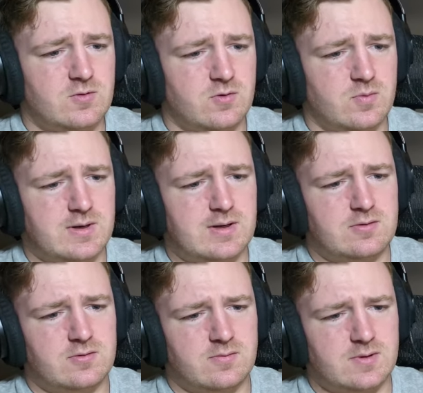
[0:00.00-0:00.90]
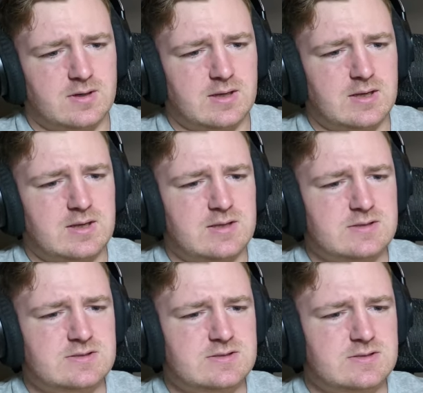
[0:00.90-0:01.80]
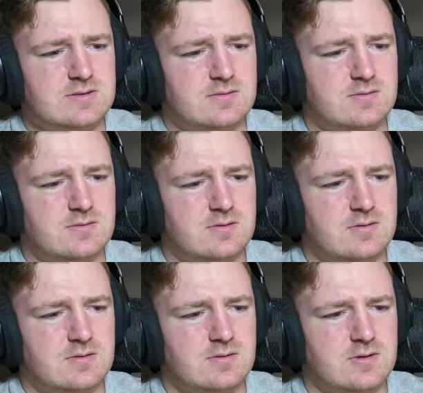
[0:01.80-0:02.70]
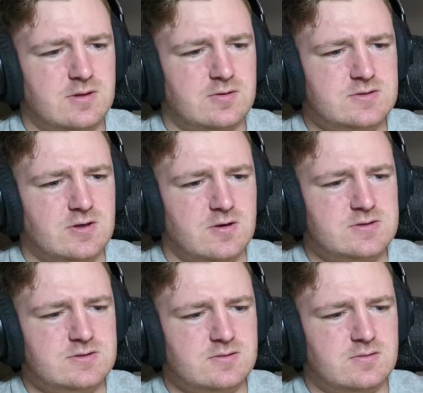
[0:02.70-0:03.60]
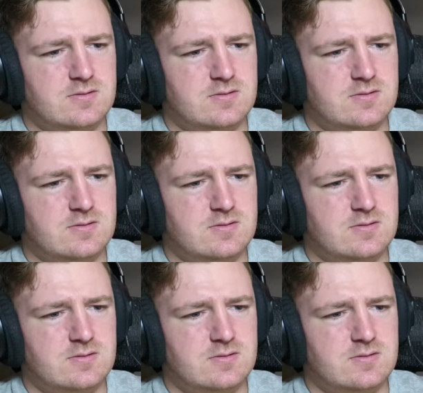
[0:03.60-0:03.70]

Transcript: 2-1 now, 2-1. Nice. There you go, Sharks.